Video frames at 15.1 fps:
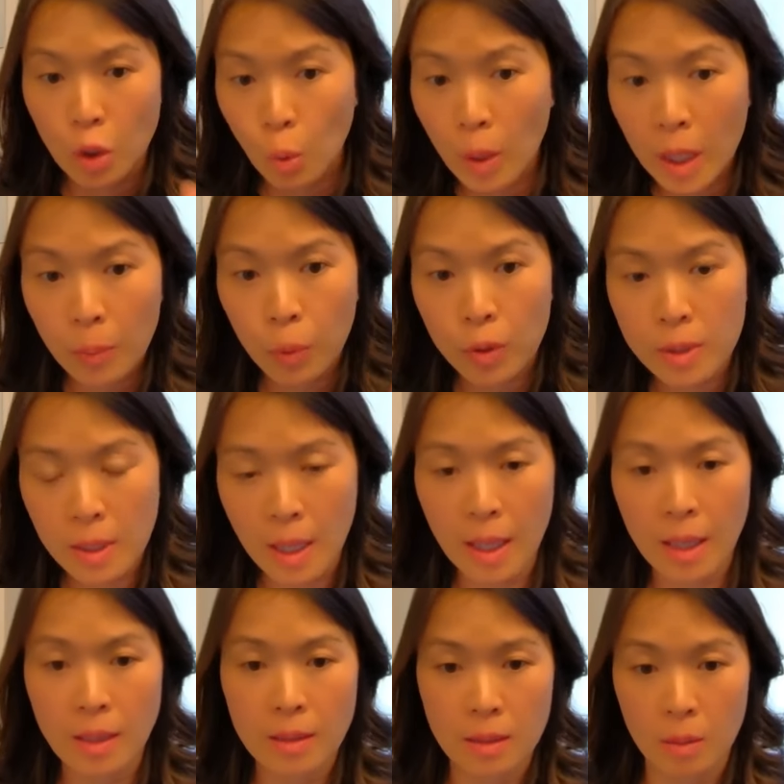
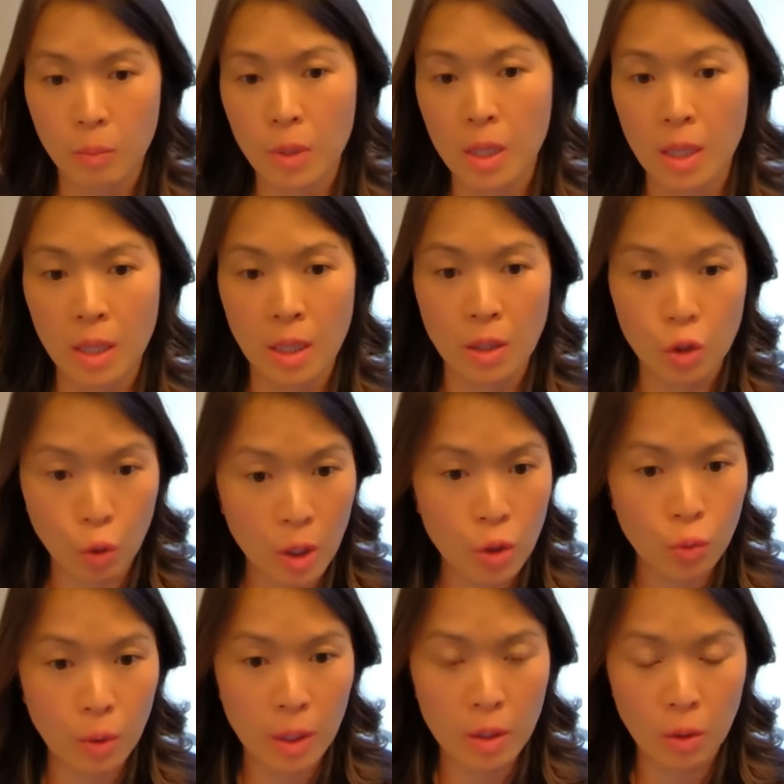20% to be
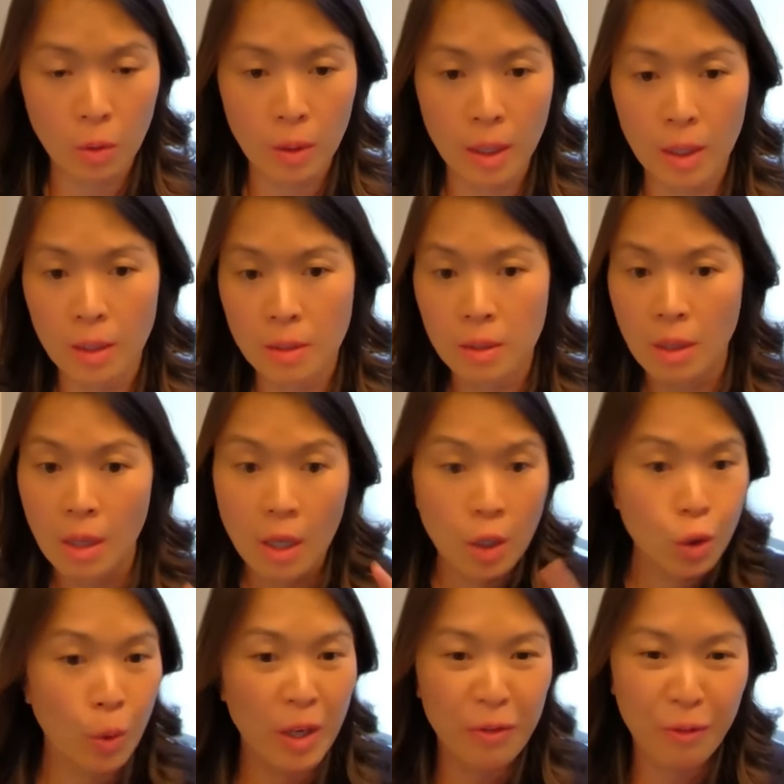treasury tokens,
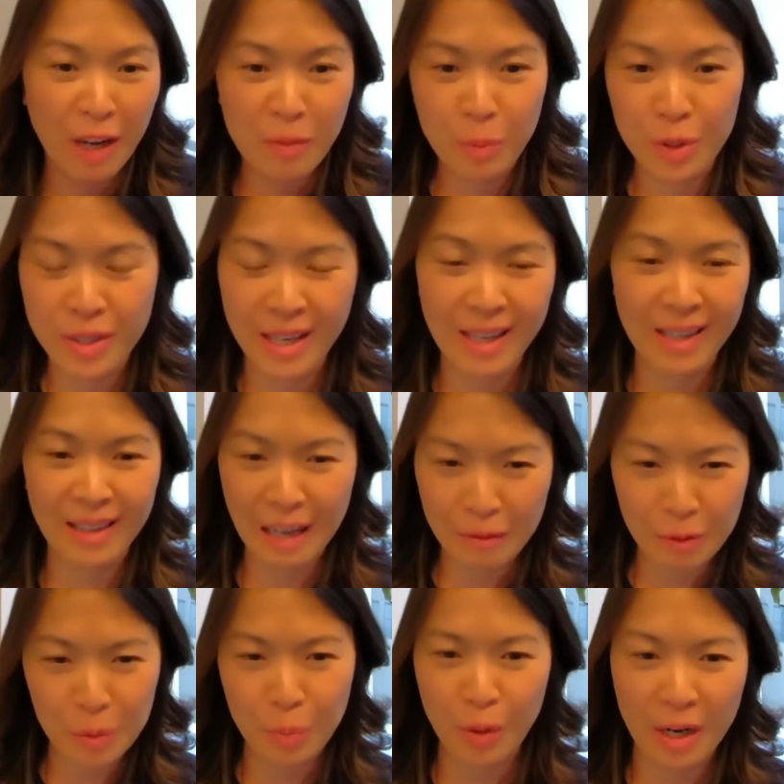25%
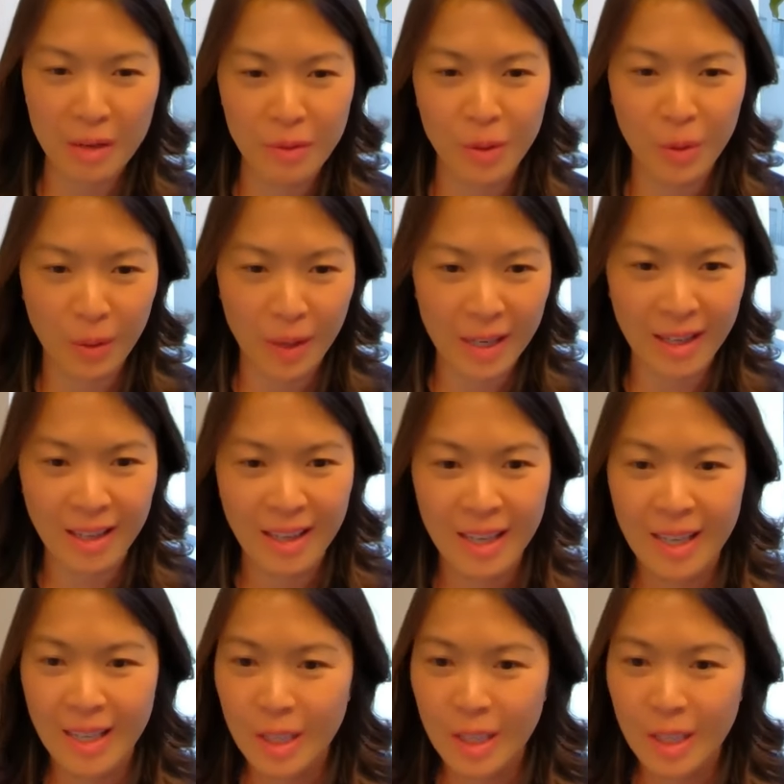levered private credit,